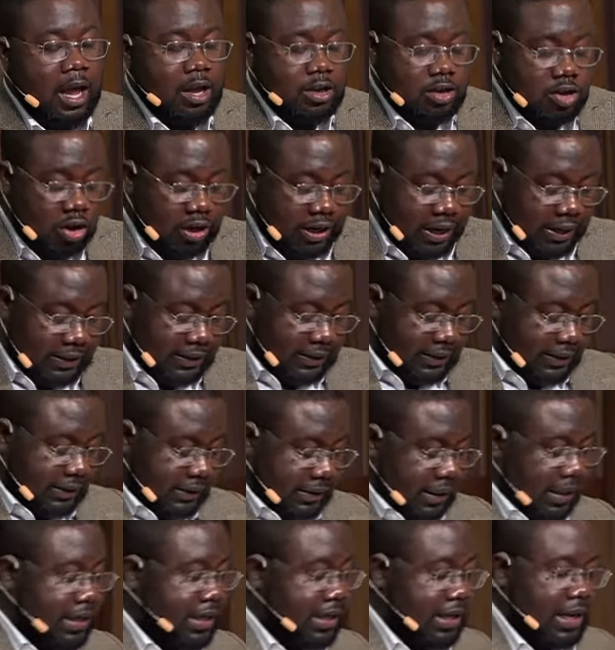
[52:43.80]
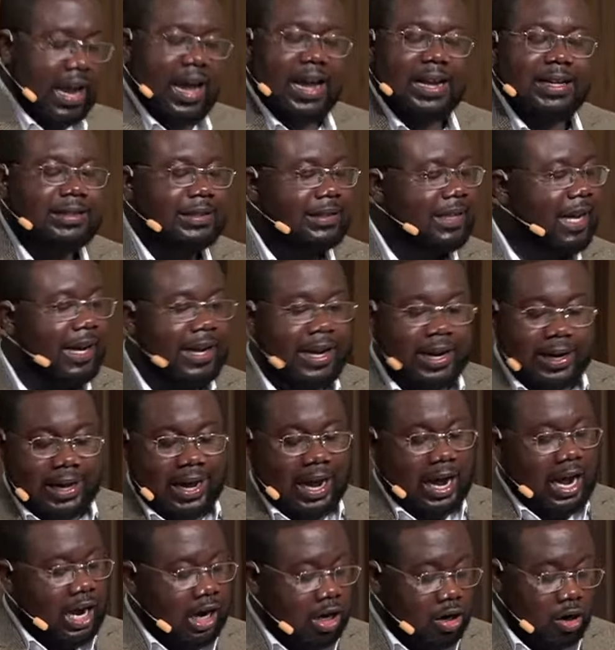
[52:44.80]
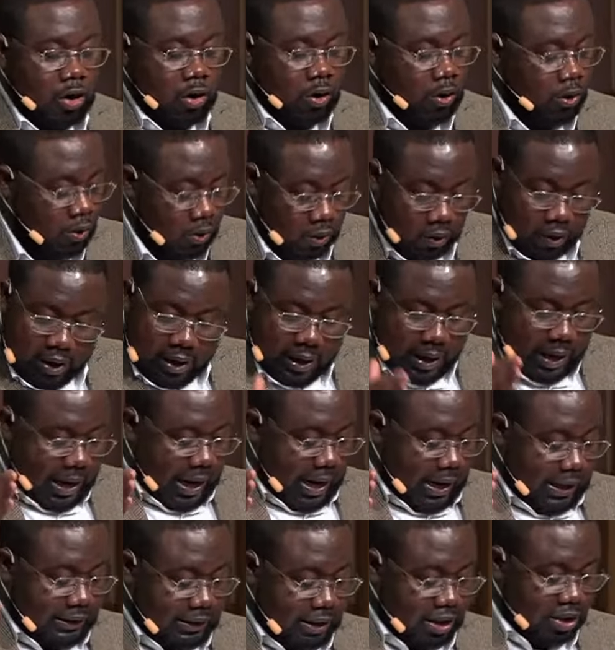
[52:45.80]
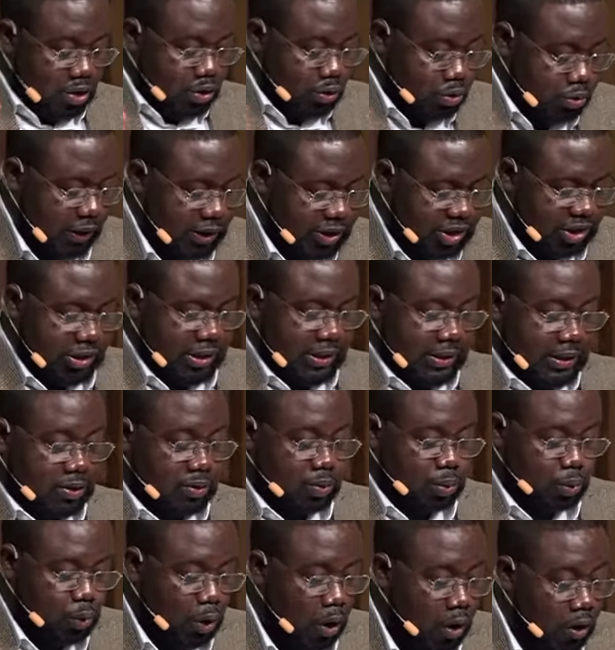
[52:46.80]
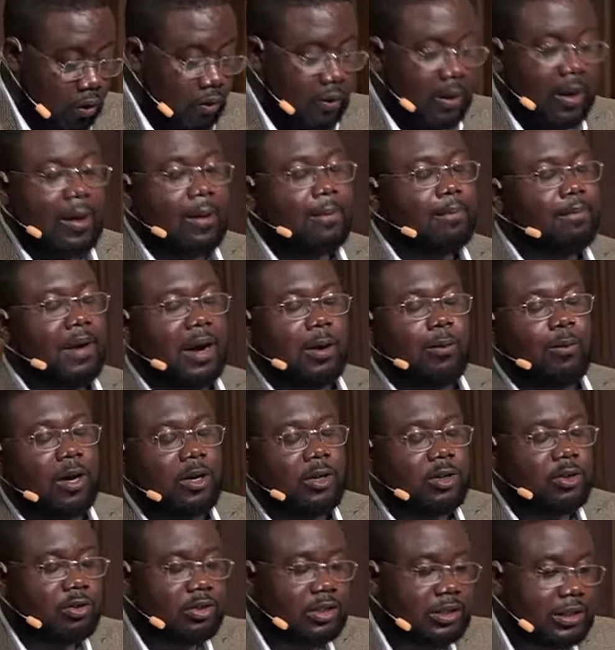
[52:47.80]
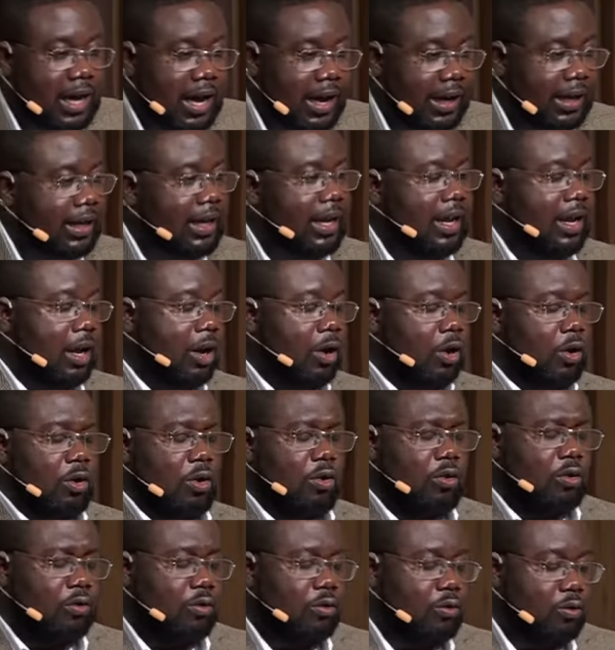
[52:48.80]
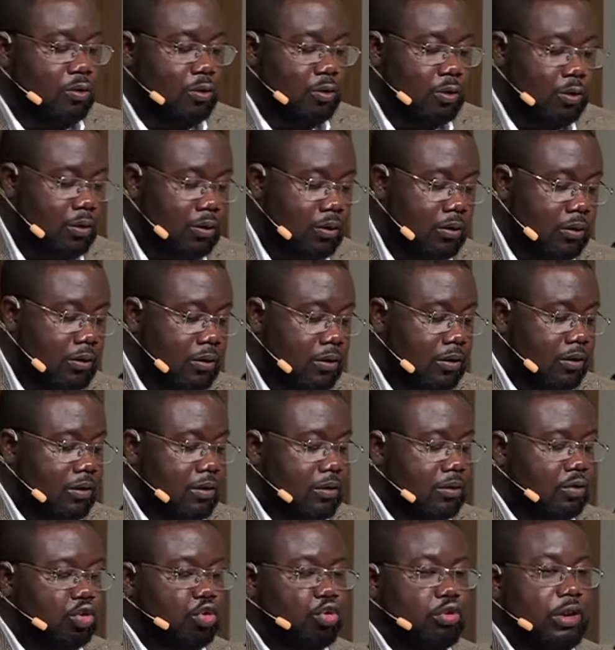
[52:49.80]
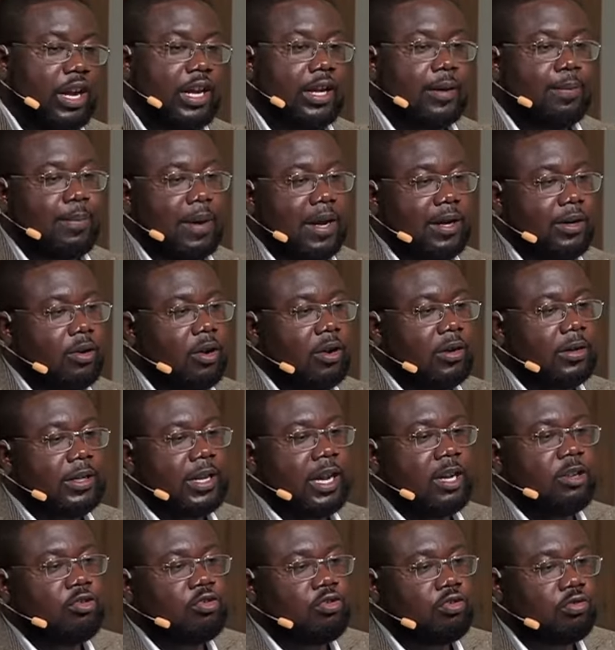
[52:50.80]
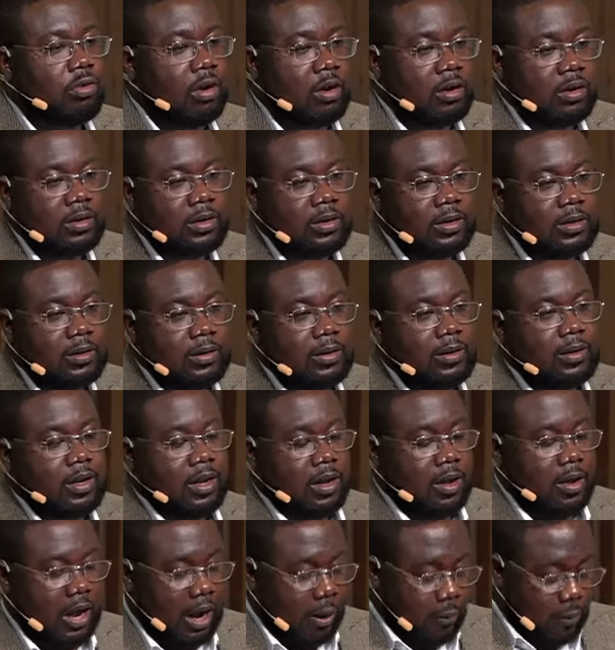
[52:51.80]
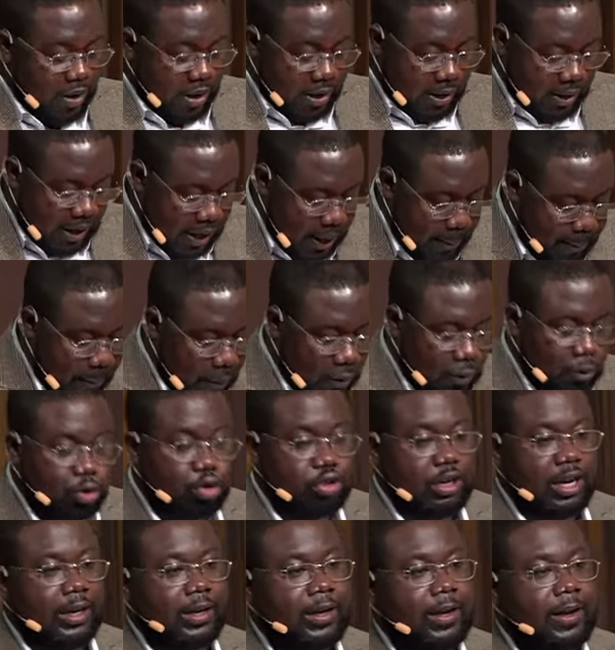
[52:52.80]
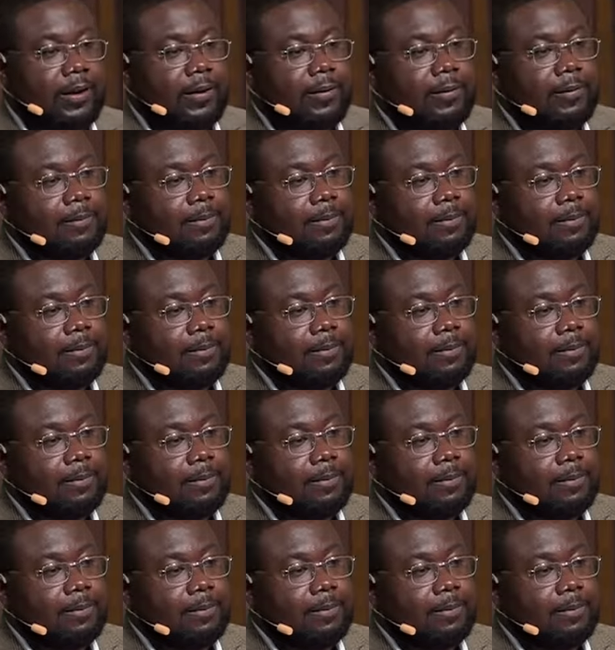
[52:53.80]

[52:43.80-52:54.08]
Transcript: You can see taking alcohol as a Christian is wrong, but what do you say? Oh, drink, but don't get drunk. And we keep on drinking.